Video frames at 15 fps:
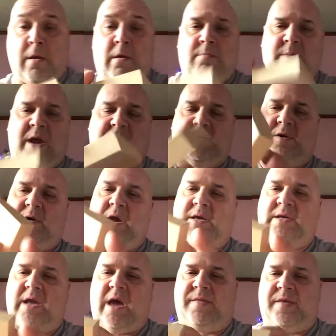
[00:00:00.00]
make sure
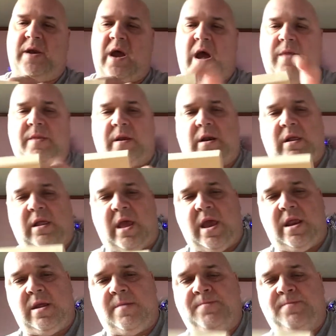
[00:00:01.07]
there's nothing under the lid.